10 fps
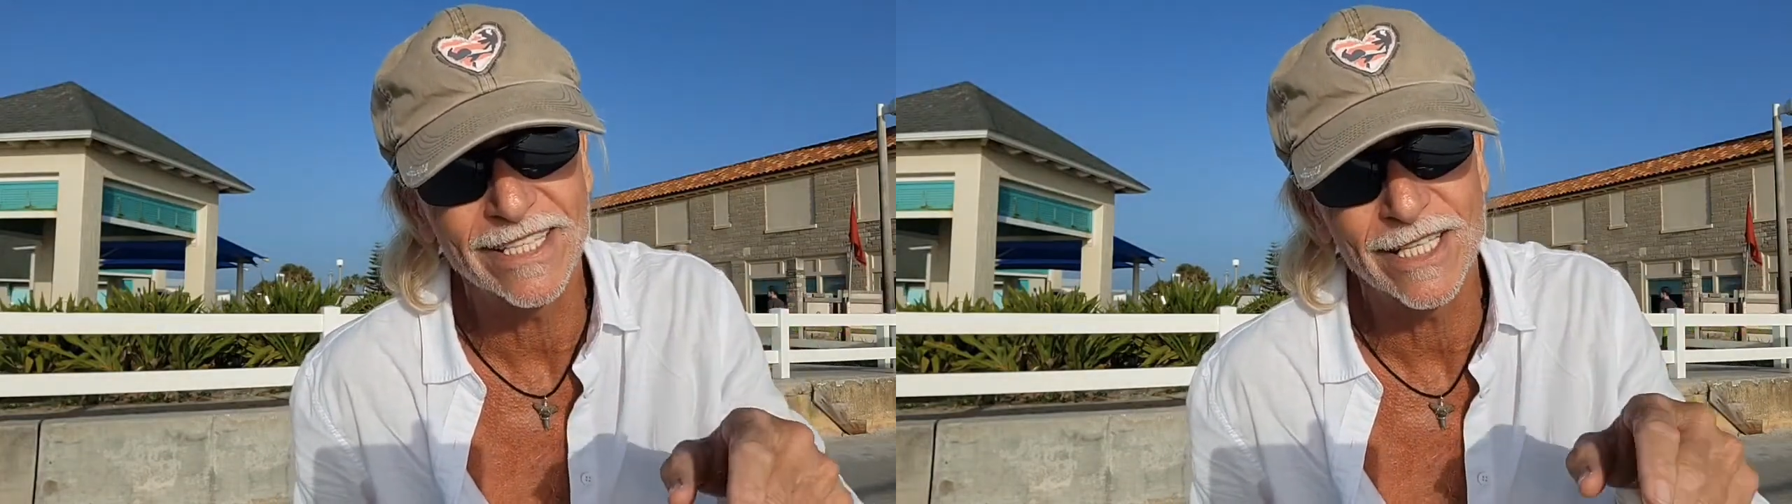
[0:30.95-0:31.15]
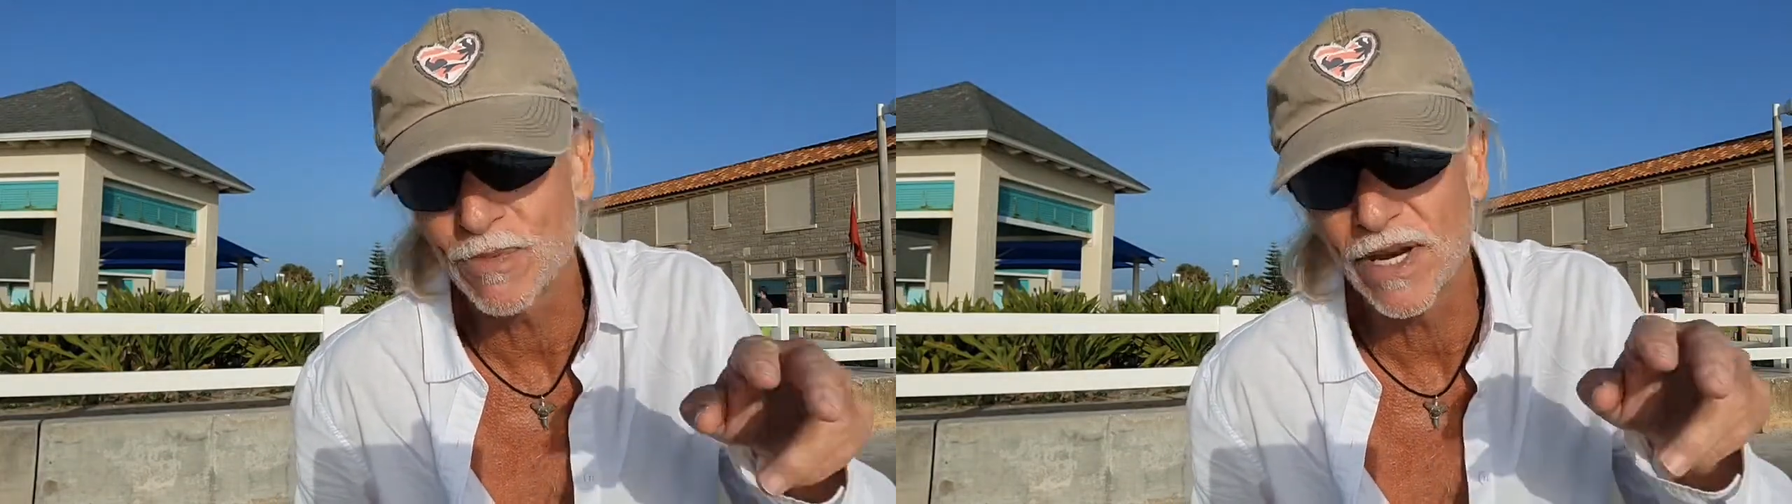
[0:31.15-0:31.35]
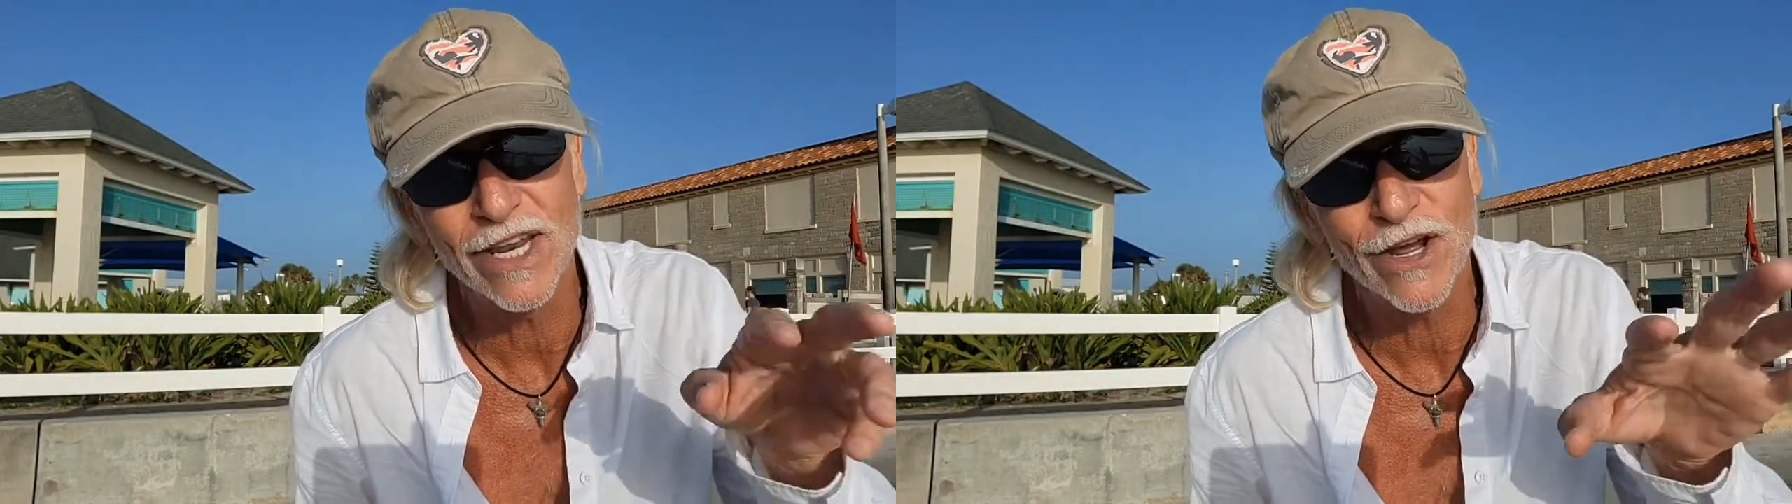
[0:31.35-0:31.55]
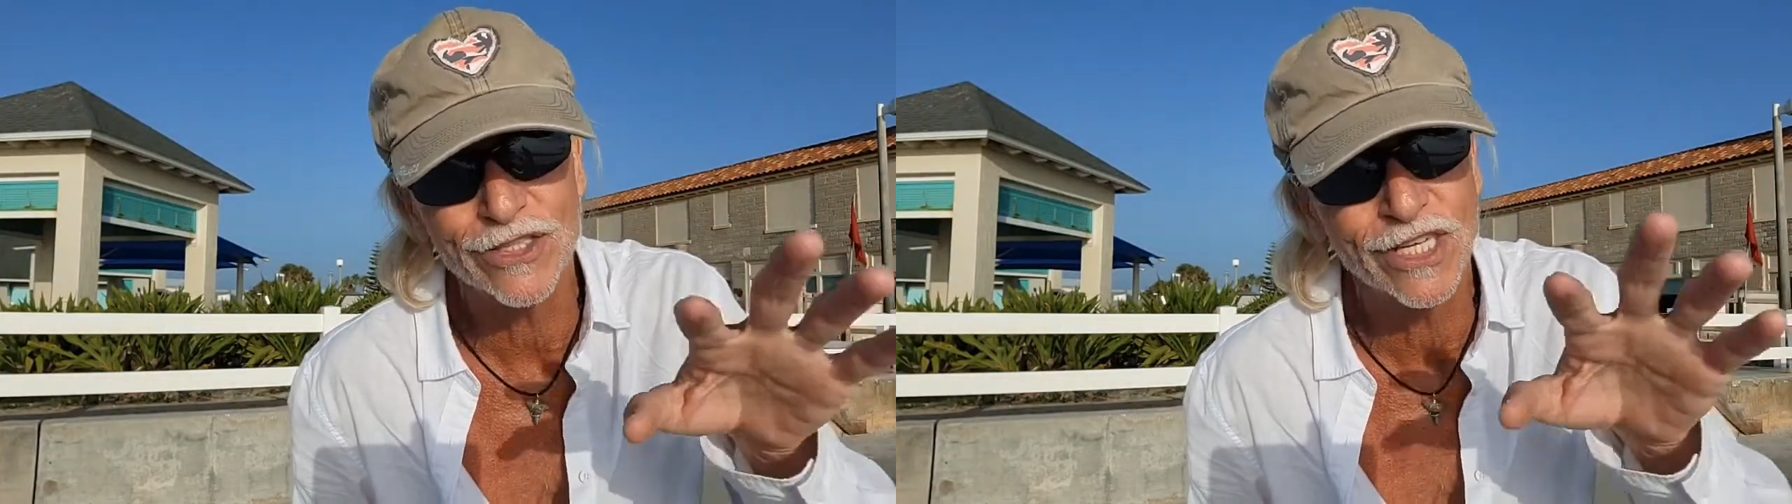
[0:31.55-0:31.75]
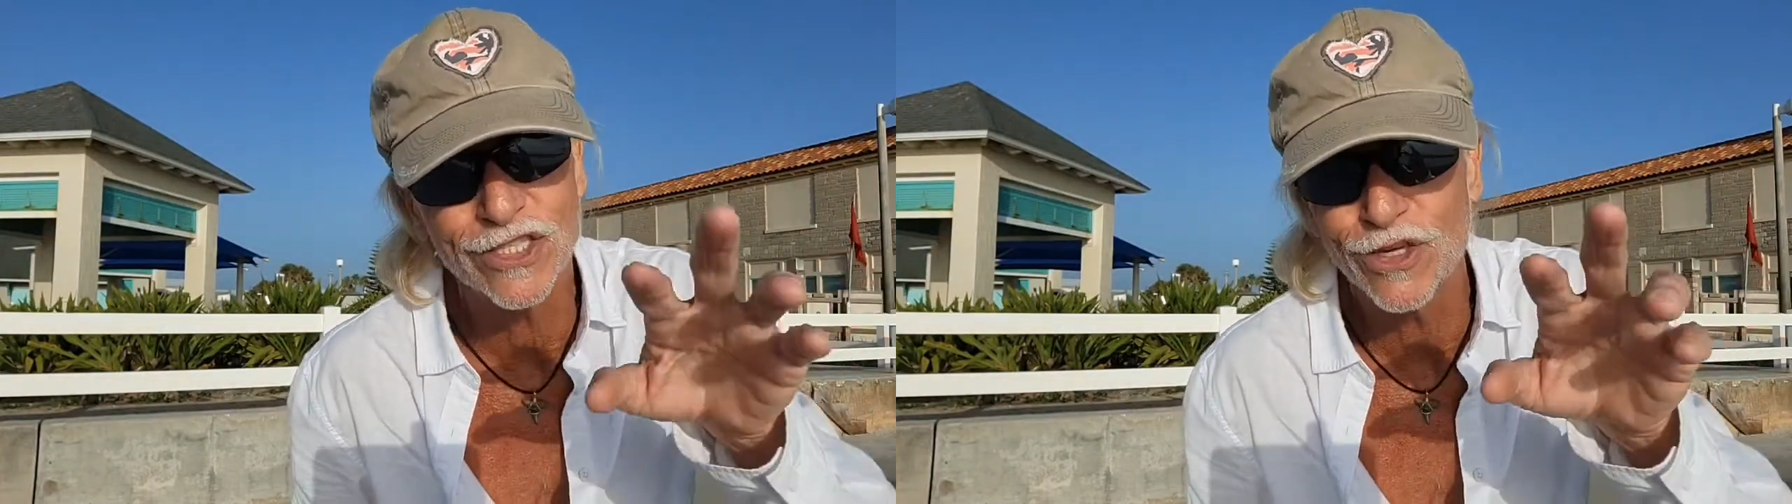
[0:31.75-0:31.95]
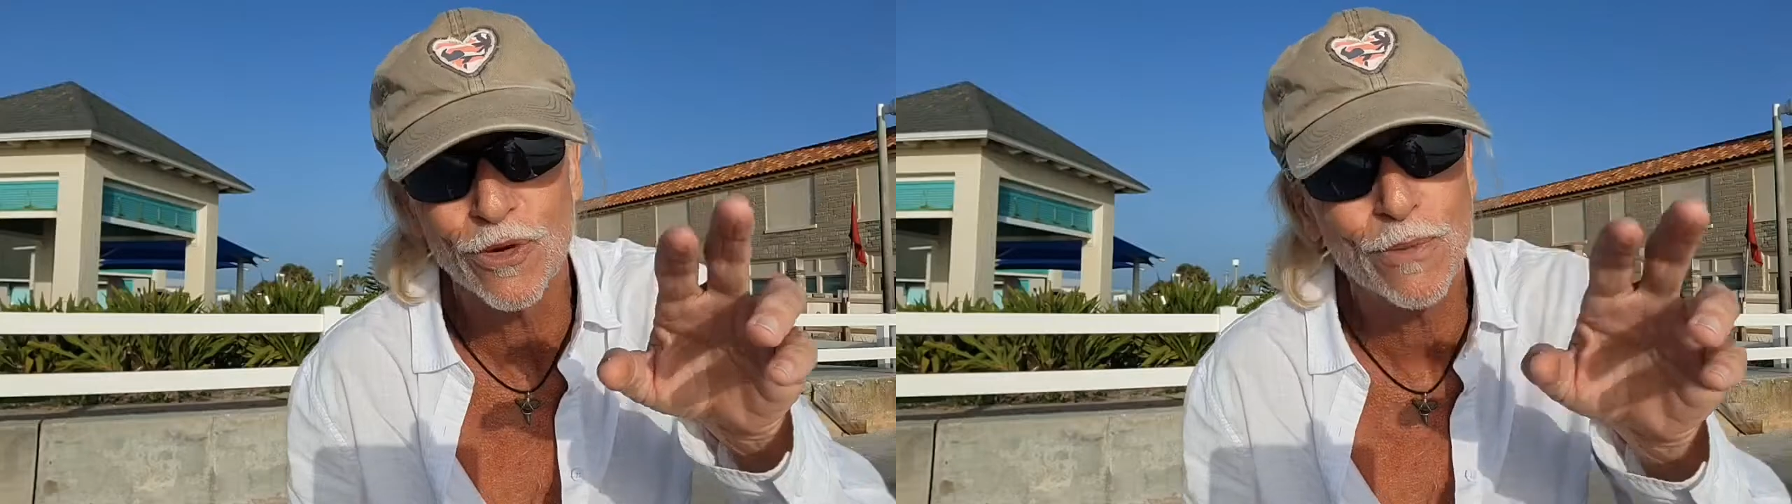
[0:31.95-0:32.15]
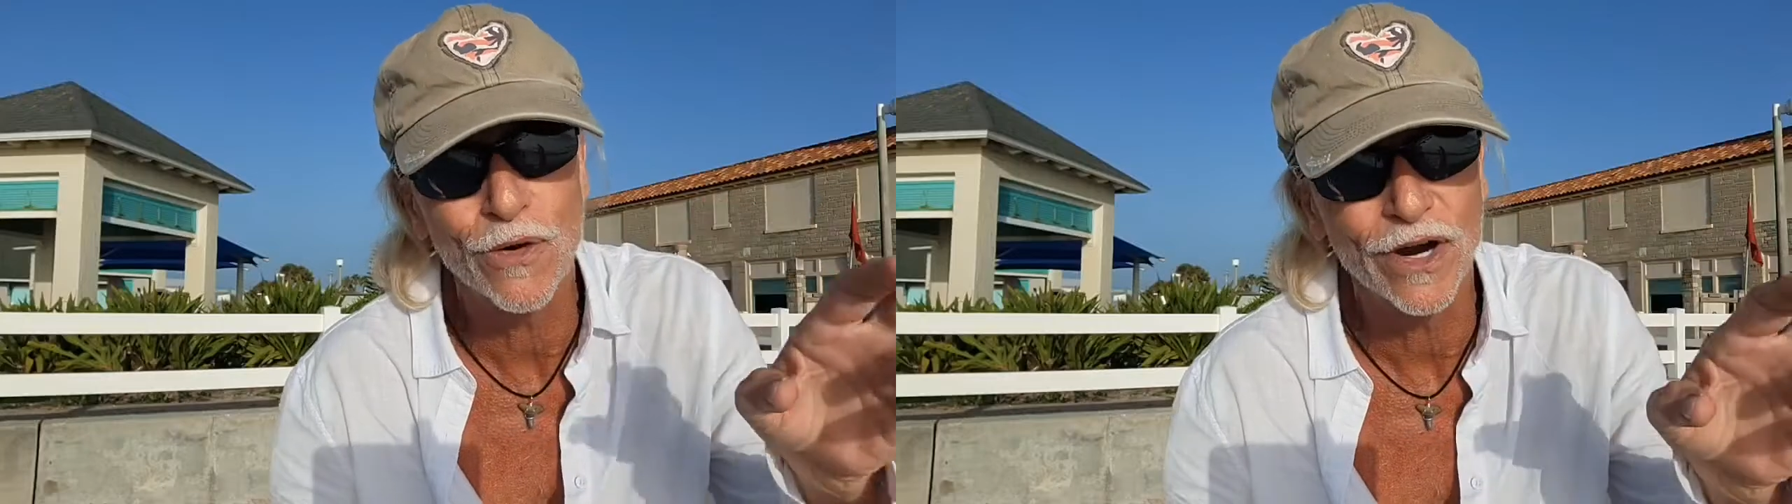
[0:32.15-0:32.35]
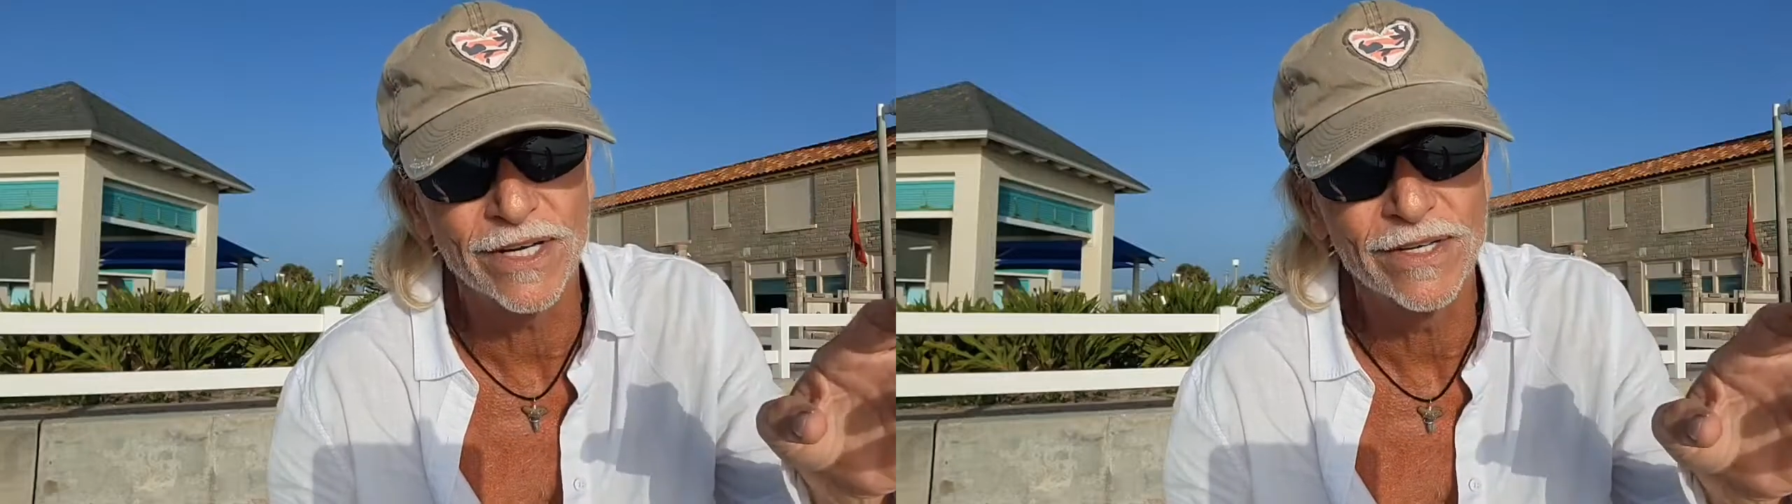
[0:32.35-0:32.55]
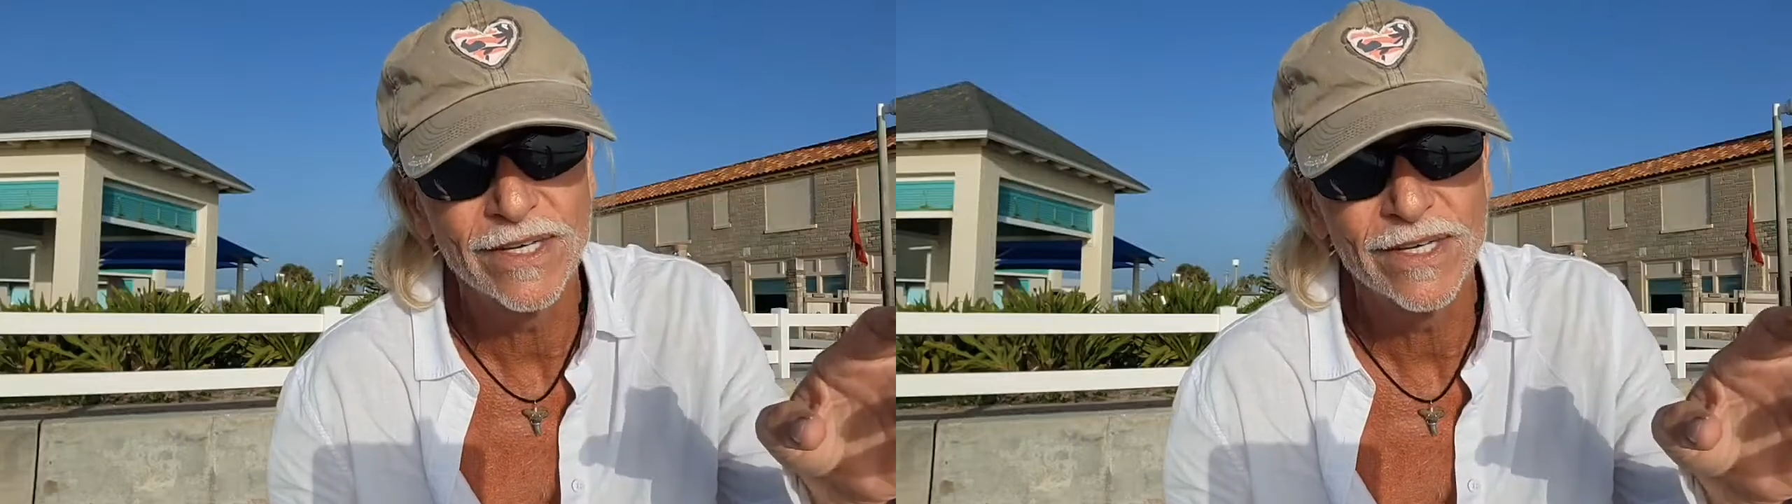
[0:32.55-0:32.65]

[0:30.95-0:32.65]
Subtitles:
It's been in there since you were born.